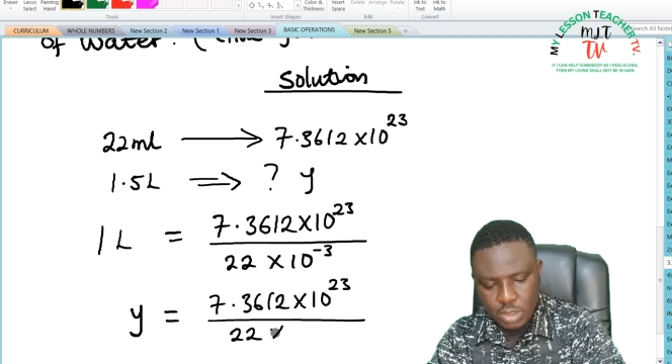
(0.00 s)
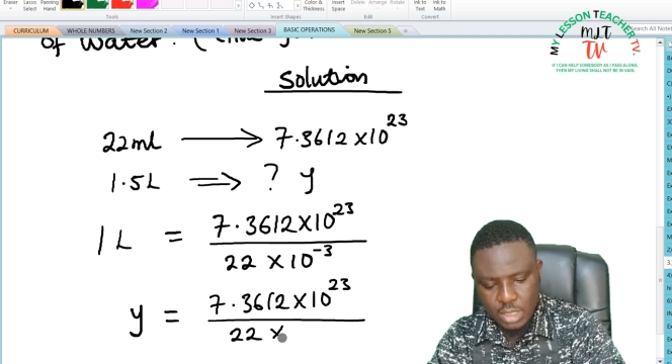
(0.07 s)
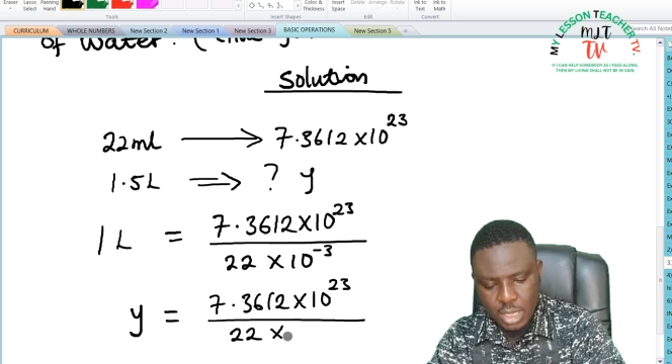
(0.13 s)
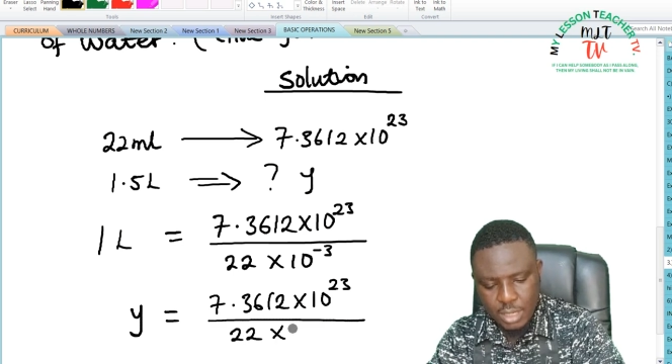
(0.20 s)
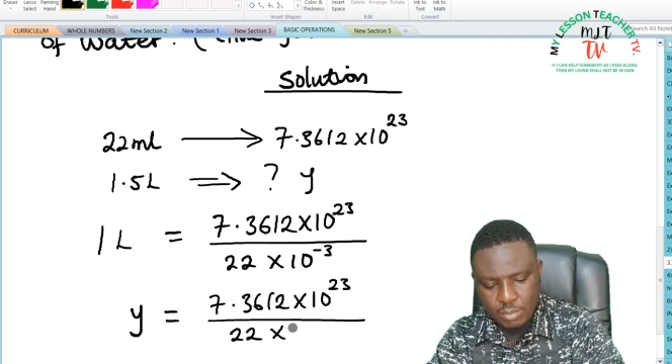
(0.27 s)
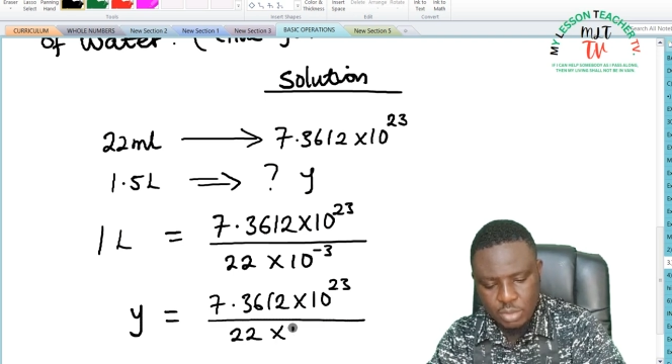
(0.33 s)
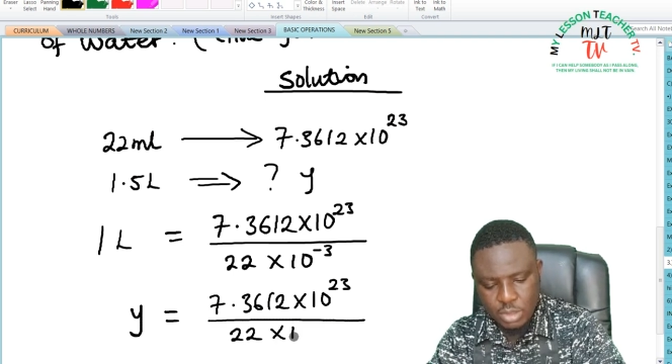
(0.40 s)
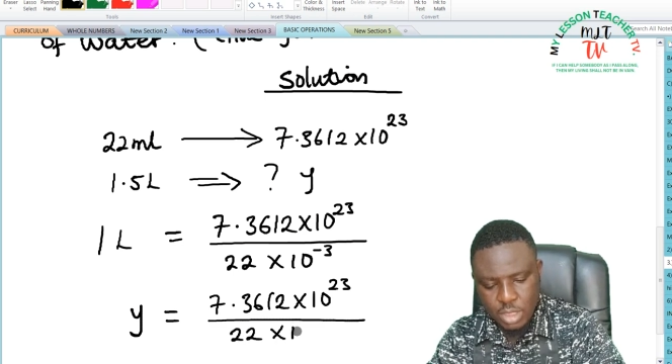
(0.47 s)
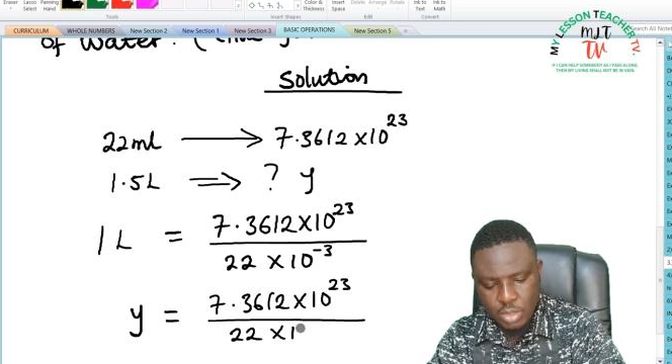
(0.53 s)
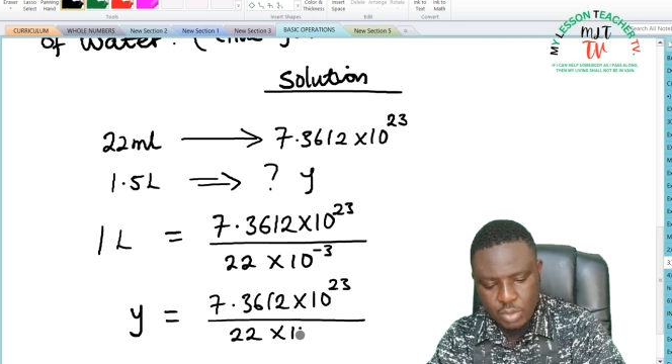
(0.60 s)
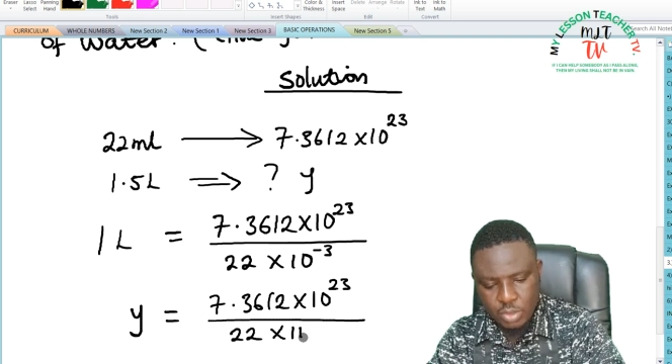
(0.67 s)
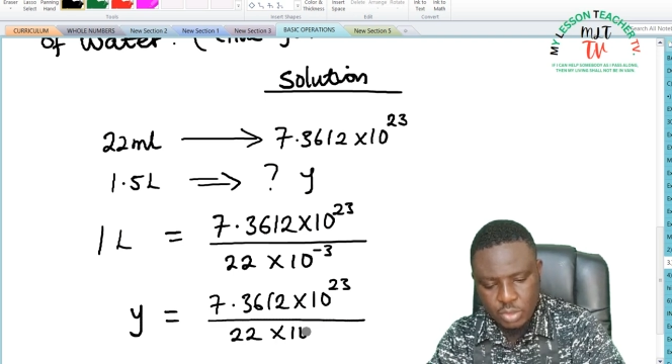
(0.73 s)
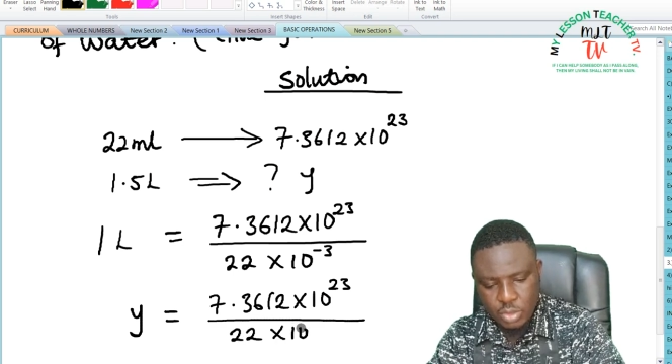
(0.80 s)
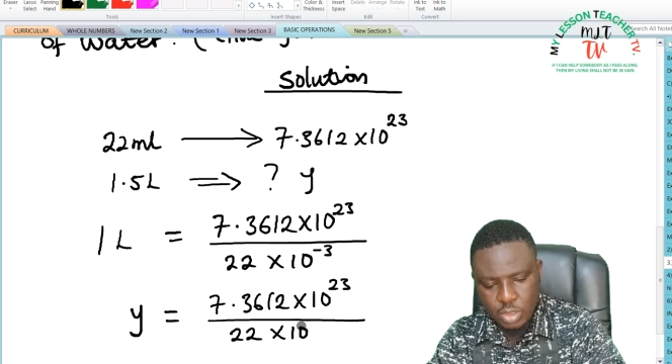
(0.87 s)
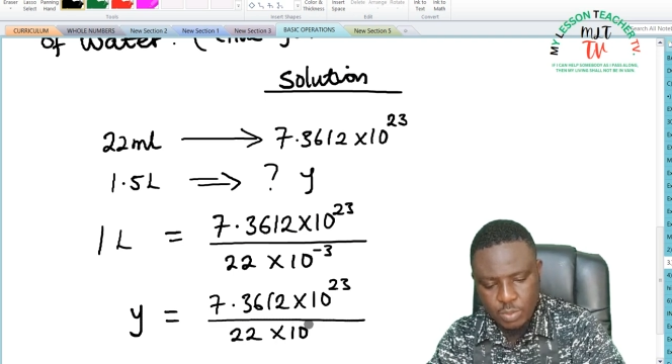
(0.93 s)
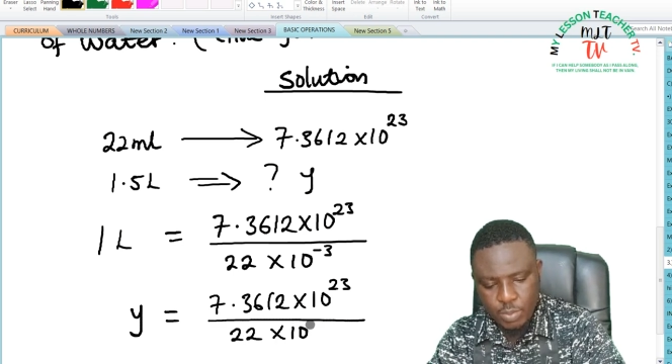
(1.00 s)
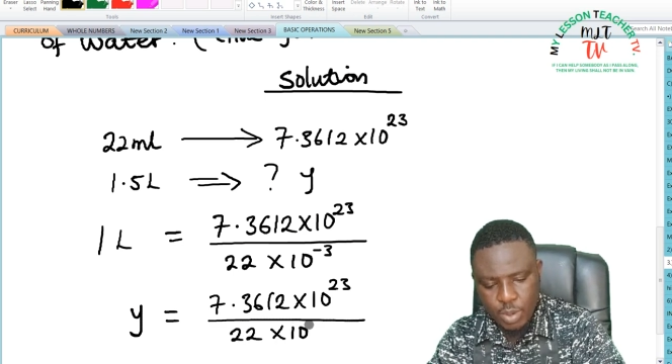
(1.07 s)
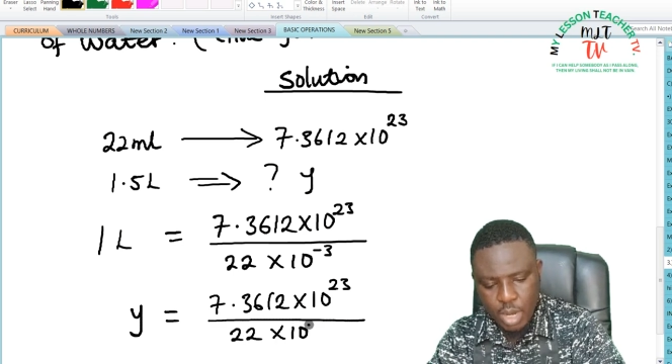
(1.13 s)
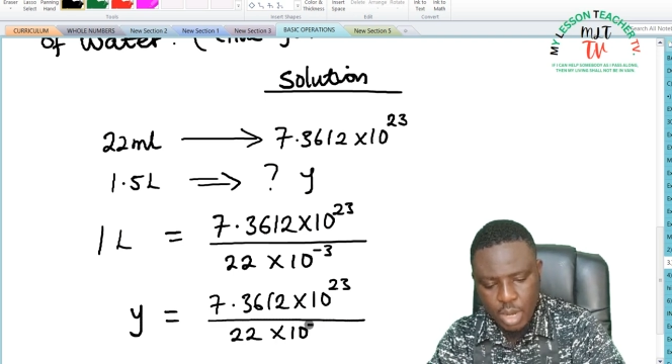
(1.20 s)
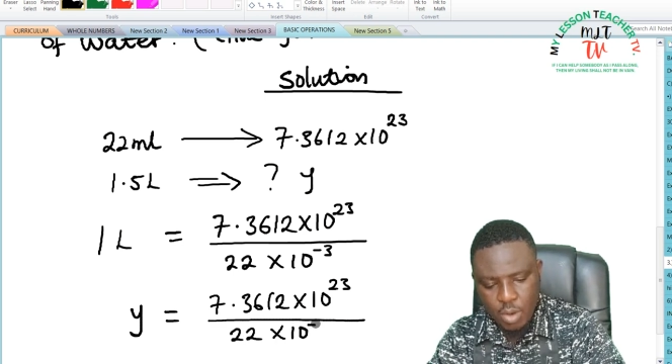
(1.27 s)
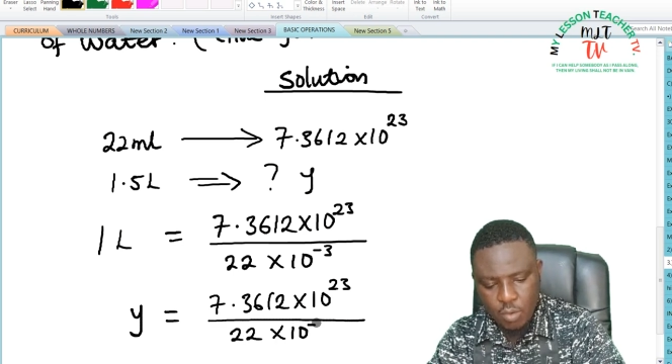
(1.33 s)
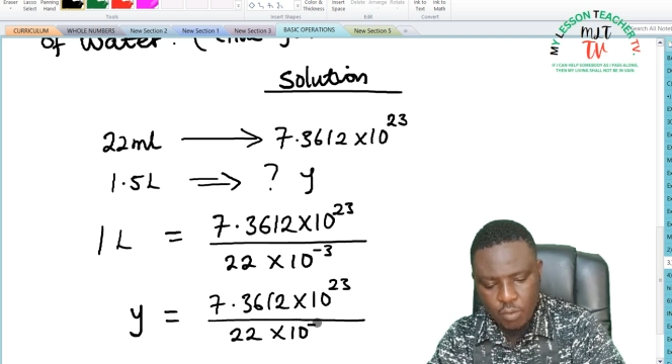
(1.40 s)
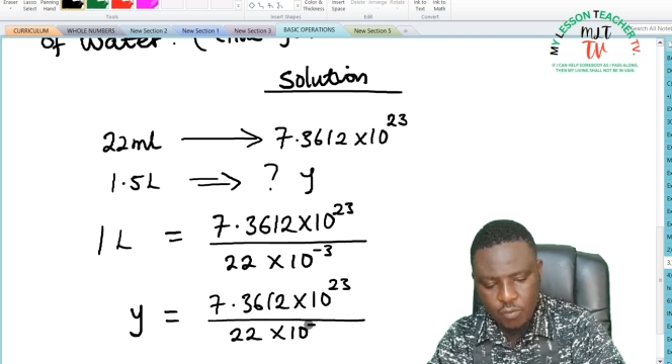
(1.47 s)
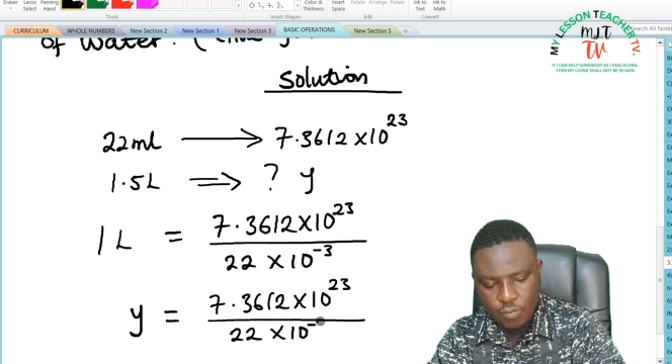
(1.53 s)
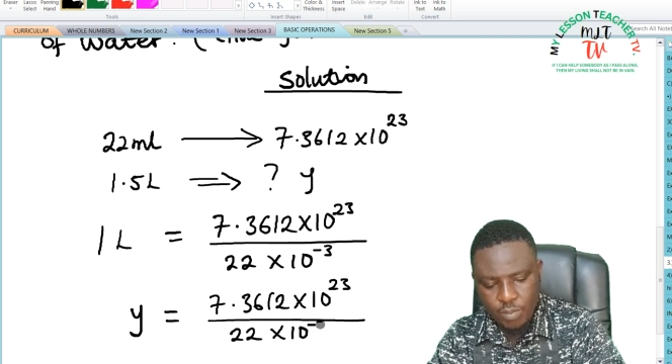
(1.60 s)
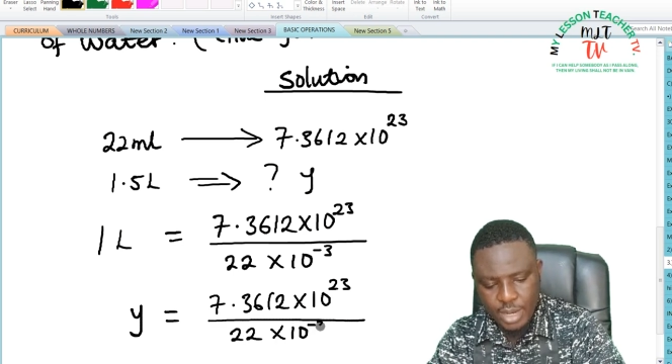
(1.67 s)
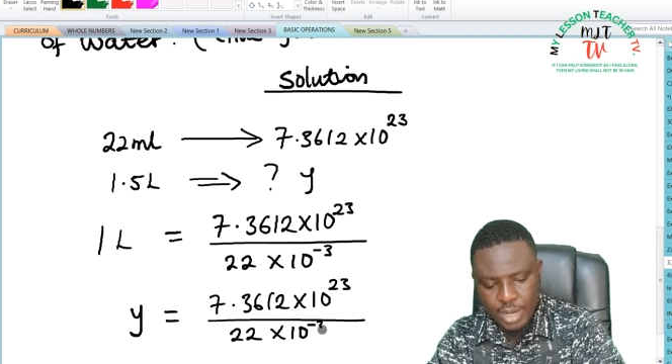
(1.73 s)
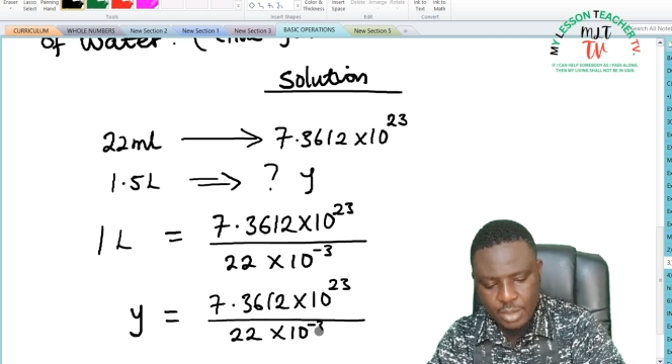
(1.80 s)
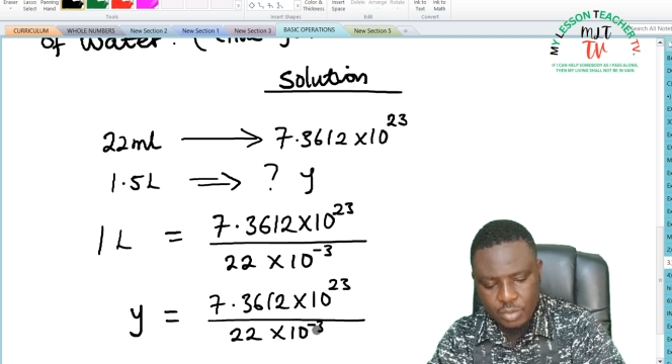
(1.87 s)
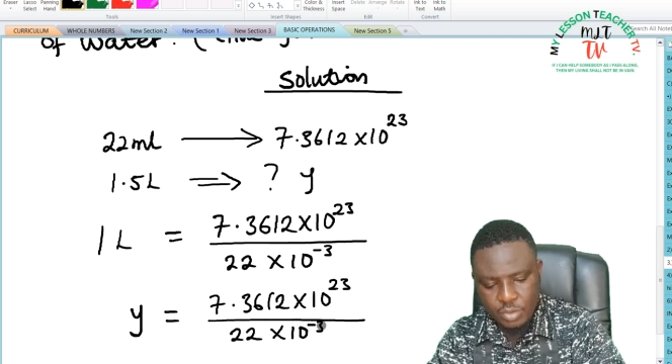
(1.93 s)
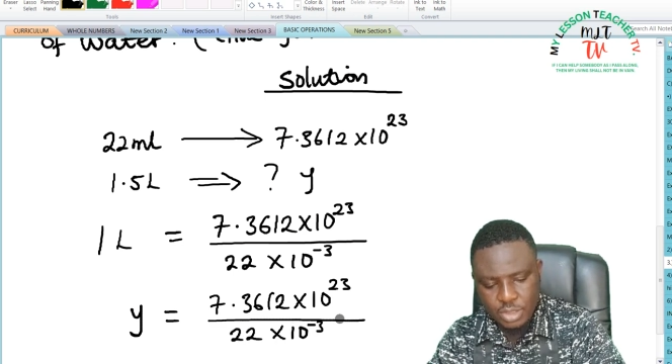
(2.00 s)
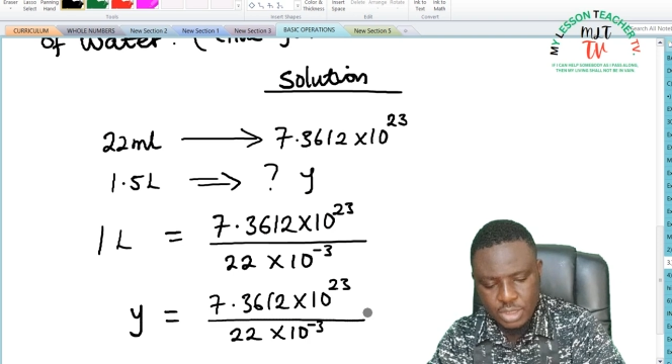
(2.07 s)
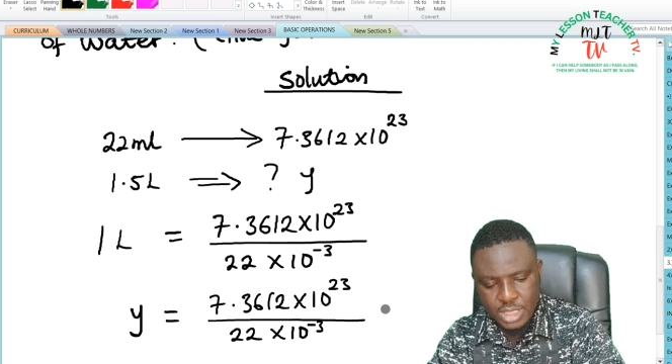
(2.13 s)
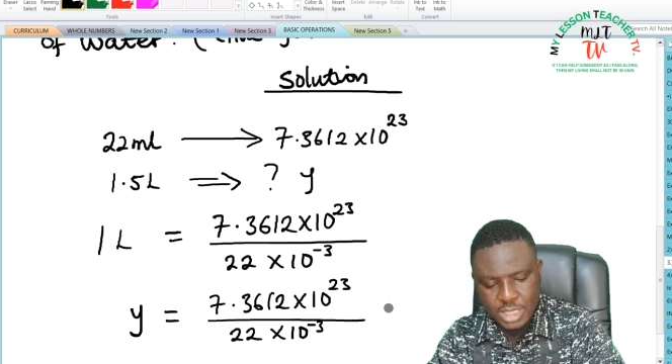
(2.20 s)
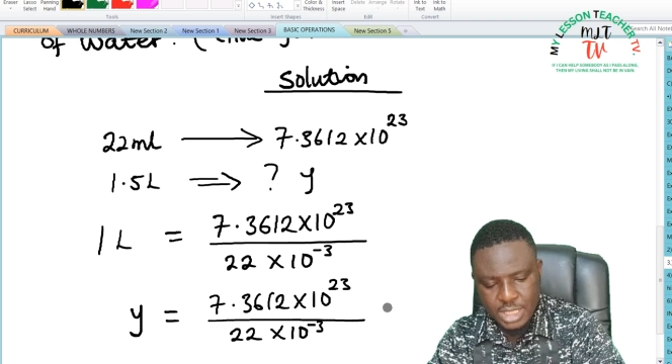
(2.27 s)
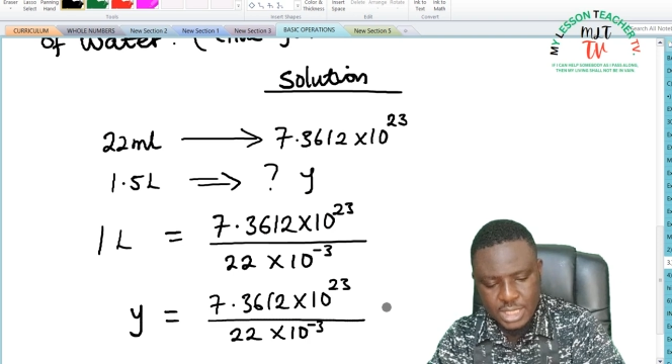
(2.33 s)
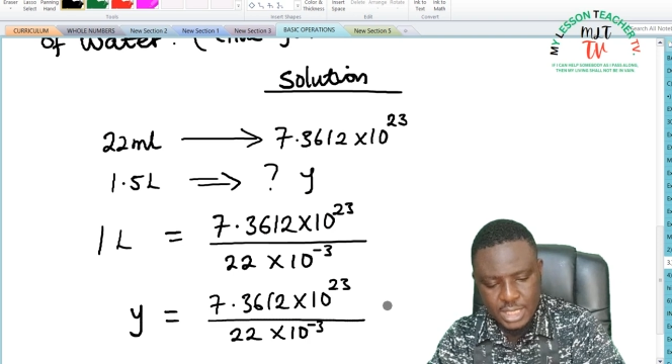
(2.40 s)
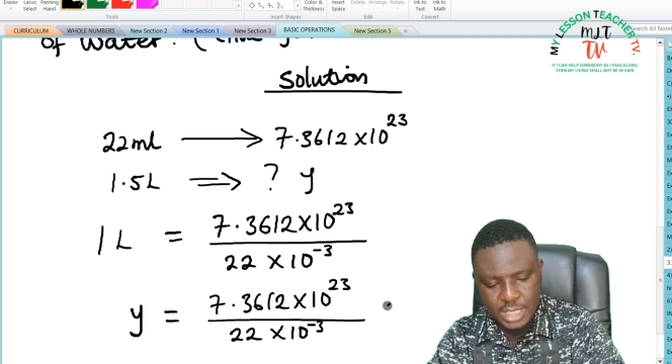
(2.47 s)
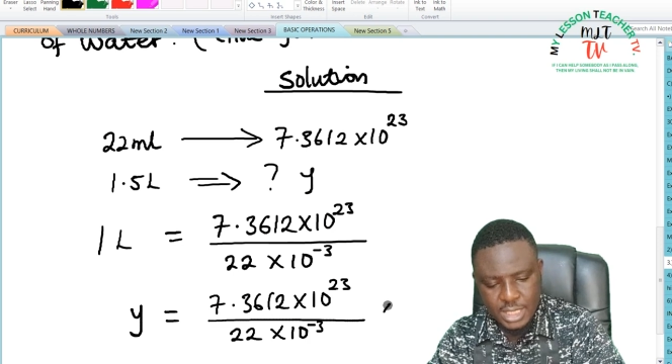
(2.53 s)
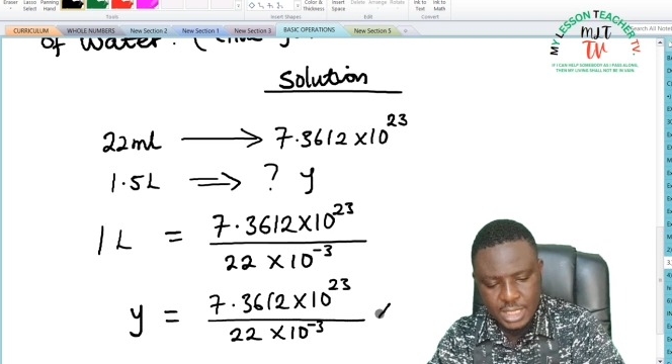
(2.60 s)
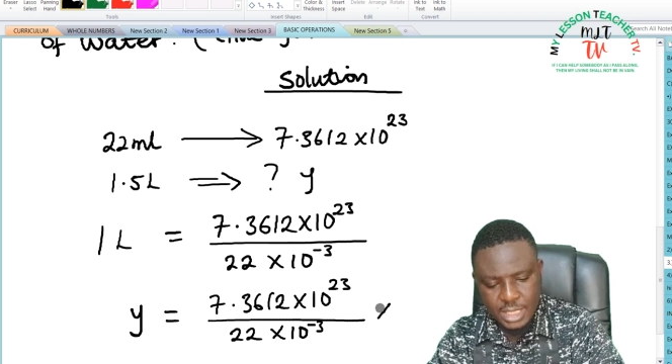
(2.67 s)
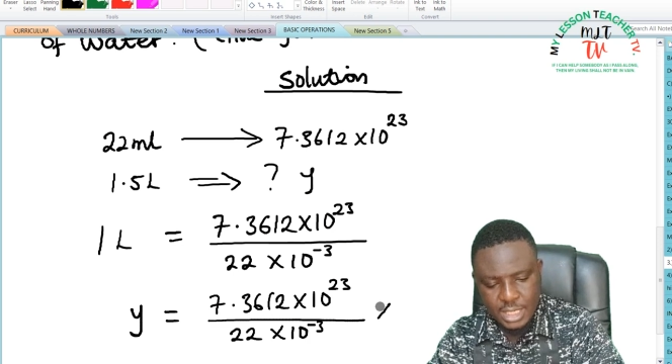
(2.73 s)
times 10 raised to the power of minus 3